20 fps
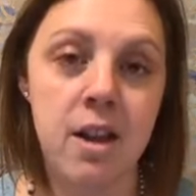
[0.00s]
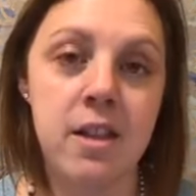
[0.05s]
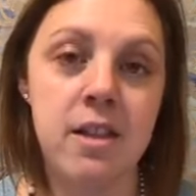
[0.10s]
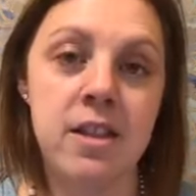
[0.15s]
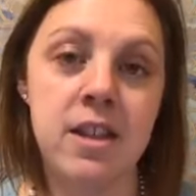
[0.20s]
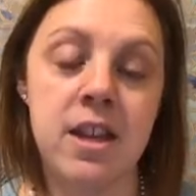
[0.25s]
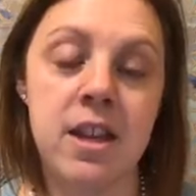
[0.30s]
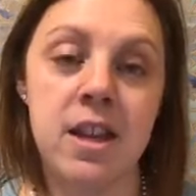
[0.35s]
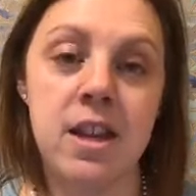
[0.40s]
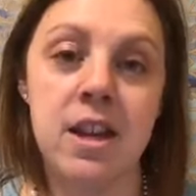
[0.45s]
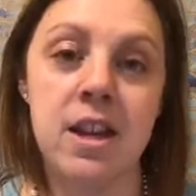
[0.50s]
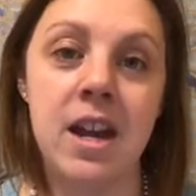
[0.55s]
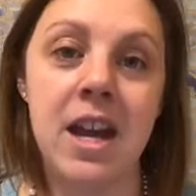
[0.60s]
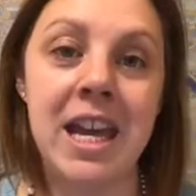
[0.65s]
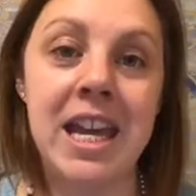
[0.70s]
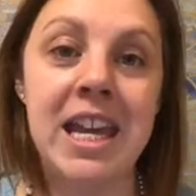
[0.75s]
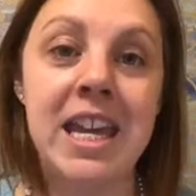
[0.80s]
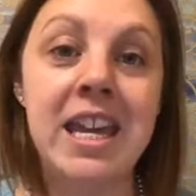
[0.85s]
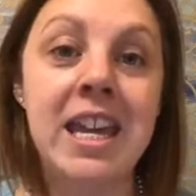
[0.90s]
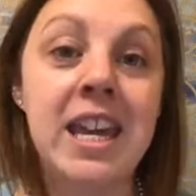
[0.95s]

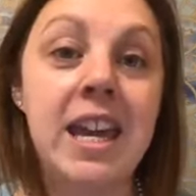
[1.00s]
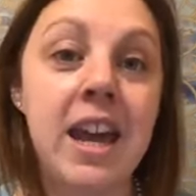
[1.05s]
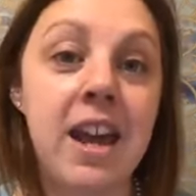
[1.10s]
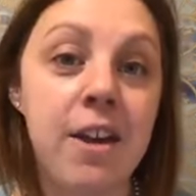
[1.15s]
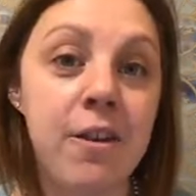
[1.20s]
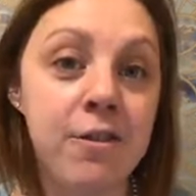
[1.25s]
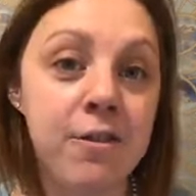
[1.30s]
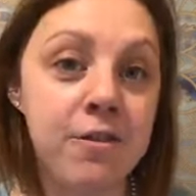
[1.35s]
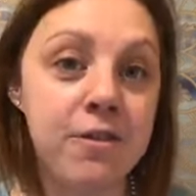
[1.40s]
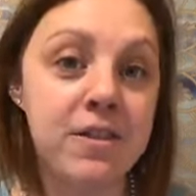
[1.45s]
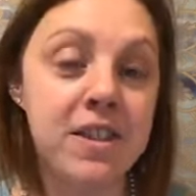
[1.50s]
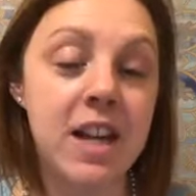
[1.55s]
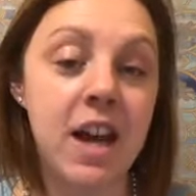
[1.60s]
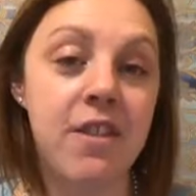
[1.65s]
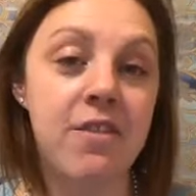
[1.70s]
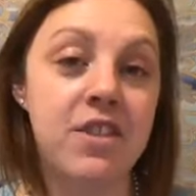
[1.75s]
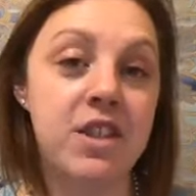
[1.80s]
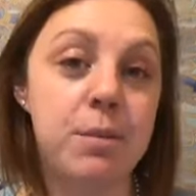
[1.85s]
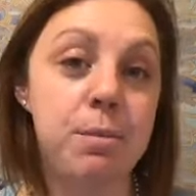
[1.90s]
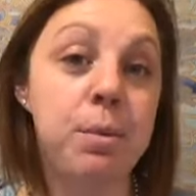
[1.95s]
the gift
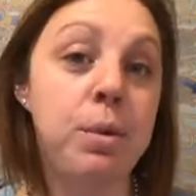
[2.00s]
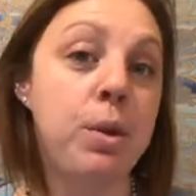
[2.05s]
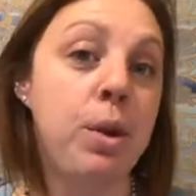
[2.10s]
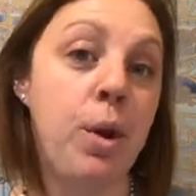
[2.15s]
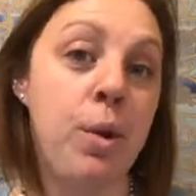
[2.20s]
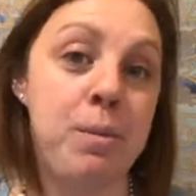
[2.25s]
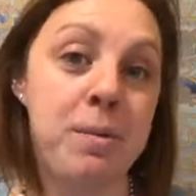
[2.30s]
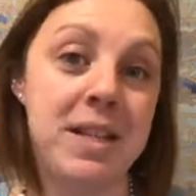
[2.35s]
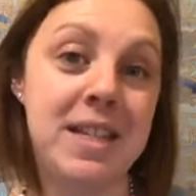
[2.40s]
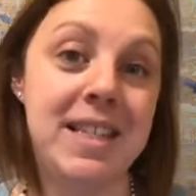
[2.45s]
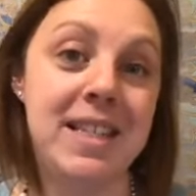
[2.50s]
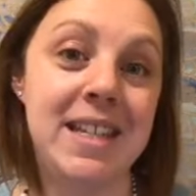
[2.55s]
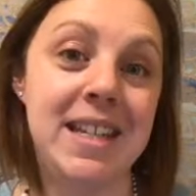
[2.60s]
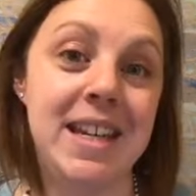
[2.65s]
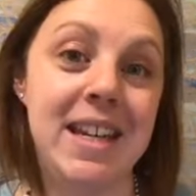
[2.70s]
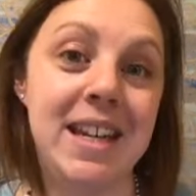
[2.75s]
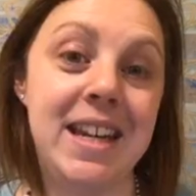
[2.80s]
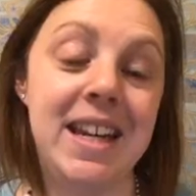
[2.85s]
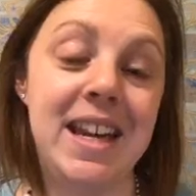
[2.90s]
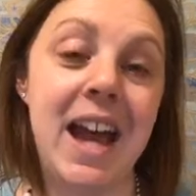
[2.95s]
of
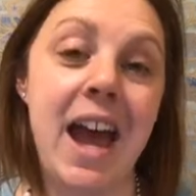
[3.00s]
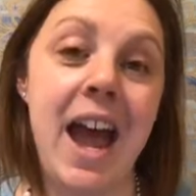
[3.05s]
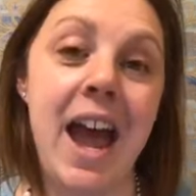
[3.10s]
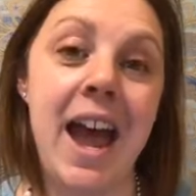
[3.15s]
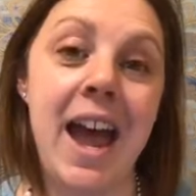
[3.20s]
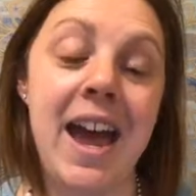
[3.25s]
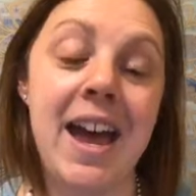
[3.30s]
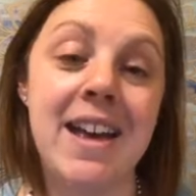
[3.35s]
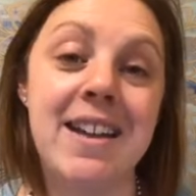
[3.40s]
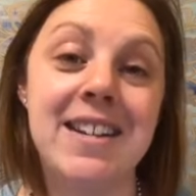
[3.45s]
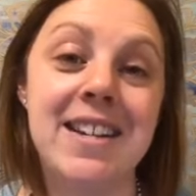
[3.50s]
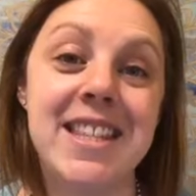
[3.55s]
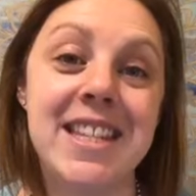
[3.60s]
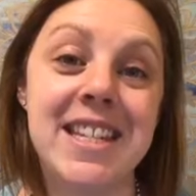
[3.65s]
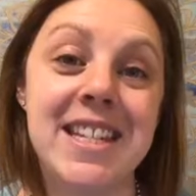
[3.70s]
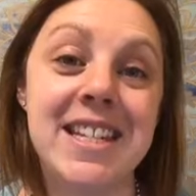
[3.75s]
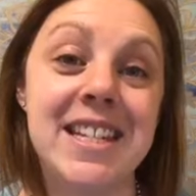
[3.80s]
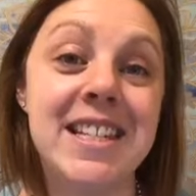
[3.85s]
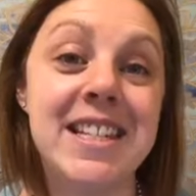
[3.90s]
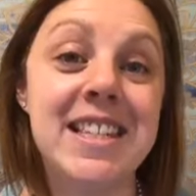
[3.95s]
diplomacy, and
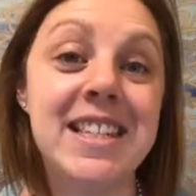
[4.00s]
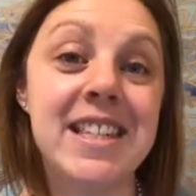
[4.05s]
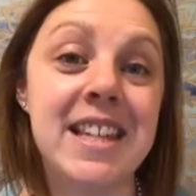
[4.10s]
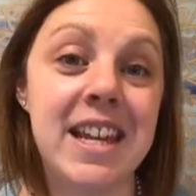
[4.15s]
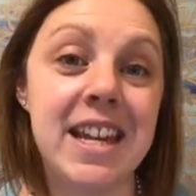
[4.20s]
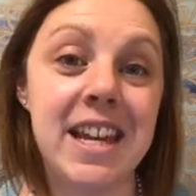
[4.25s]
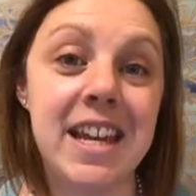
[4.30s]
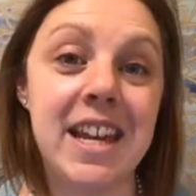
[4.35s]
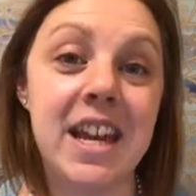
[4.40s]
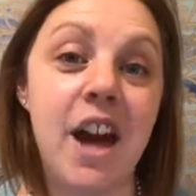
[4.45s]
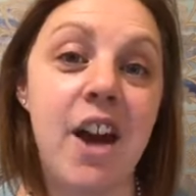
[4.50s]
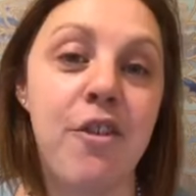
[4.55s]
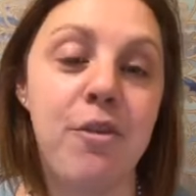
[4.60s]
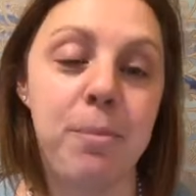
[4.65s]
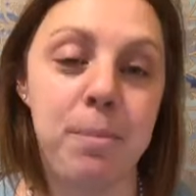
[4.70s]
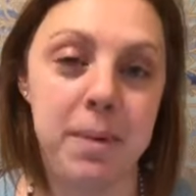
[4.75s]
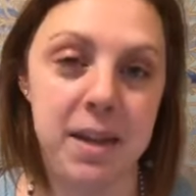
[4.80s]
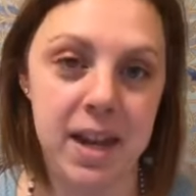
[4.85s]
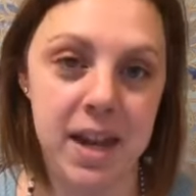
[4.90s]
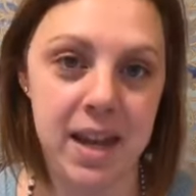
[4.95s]
the city of
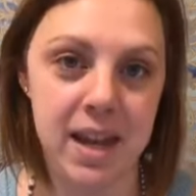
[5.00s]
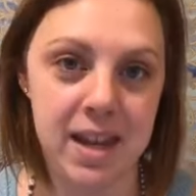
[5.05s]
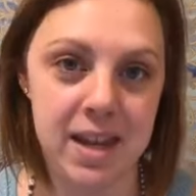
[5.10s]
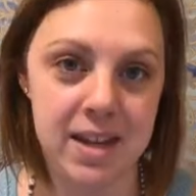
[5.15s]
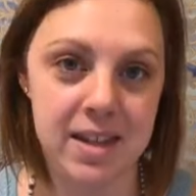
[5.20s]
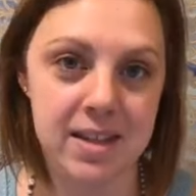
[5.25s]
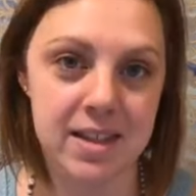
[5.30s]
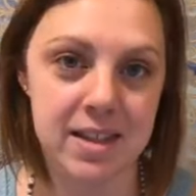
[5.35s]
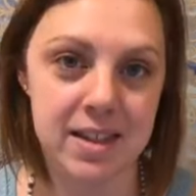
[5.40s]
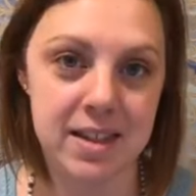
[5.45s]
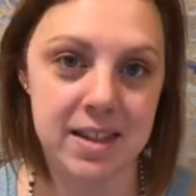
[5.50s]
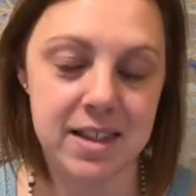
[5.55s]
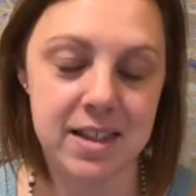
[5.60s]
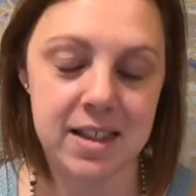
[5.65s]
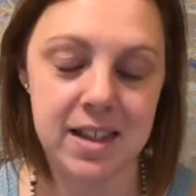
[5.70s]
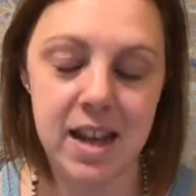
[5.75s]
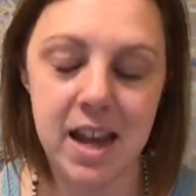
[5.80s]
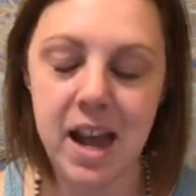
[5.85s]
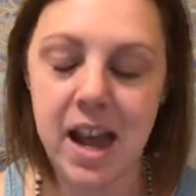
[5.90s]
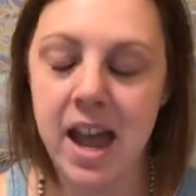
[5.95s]
peace.